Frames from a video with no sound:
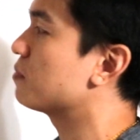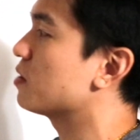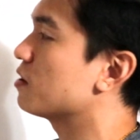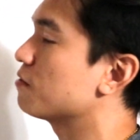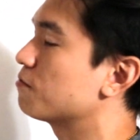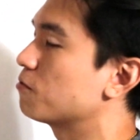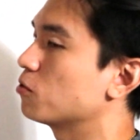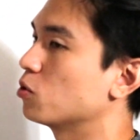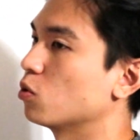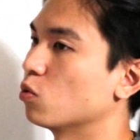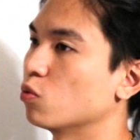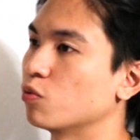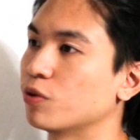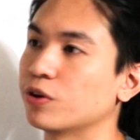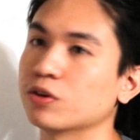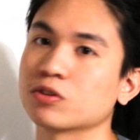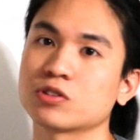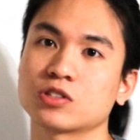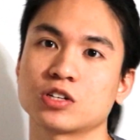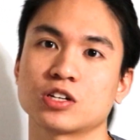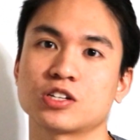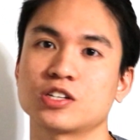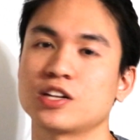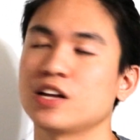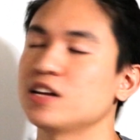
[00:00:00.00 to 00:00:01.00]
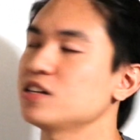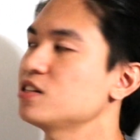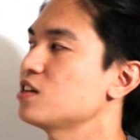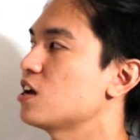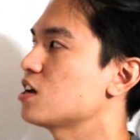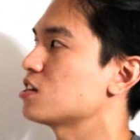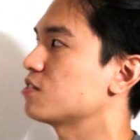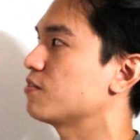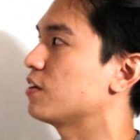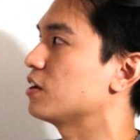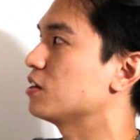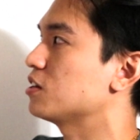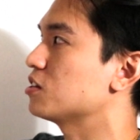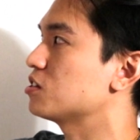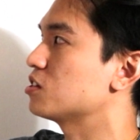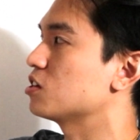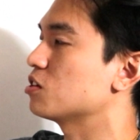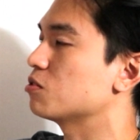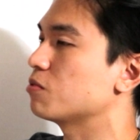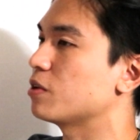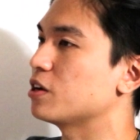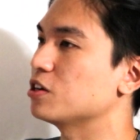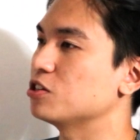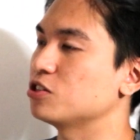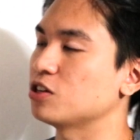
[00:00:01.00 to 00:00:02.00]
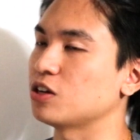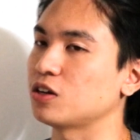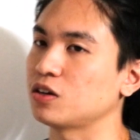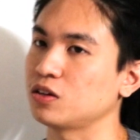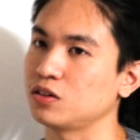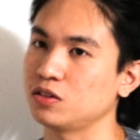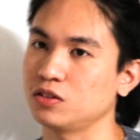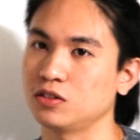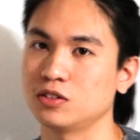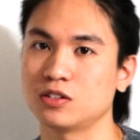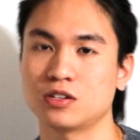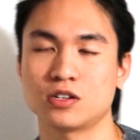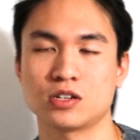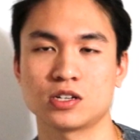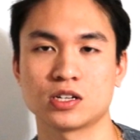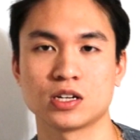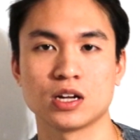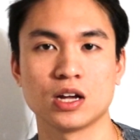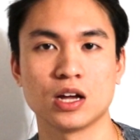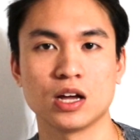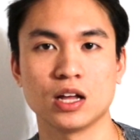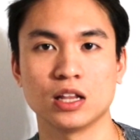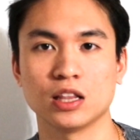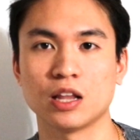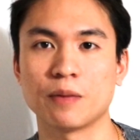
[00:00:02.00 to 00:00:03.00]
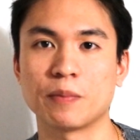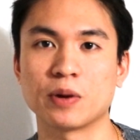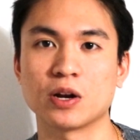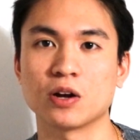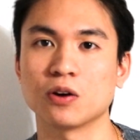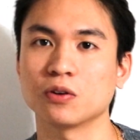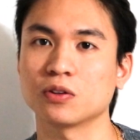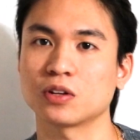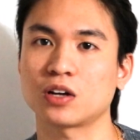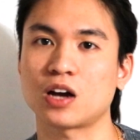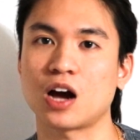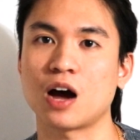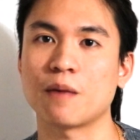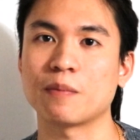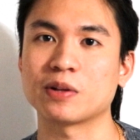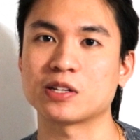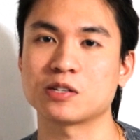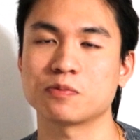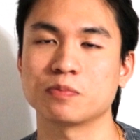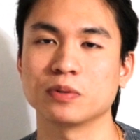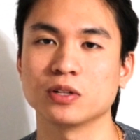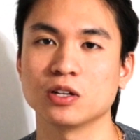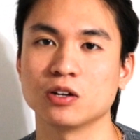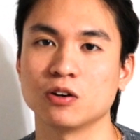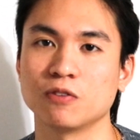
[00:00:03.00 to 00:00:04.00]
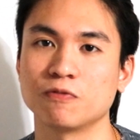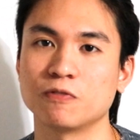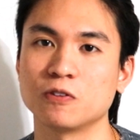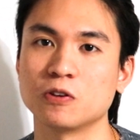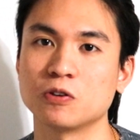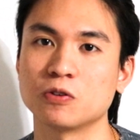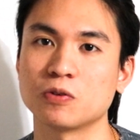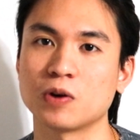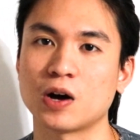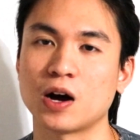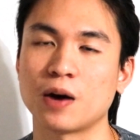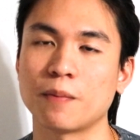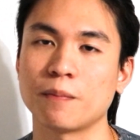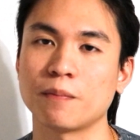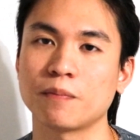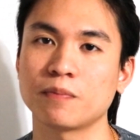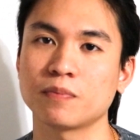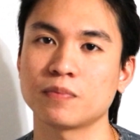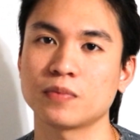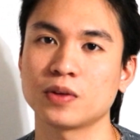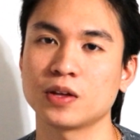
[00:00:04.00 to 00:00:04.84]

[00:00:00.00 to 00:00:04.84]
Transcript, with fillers: b for the real such that it satisfies this equation. Just let me know in the comments below if you either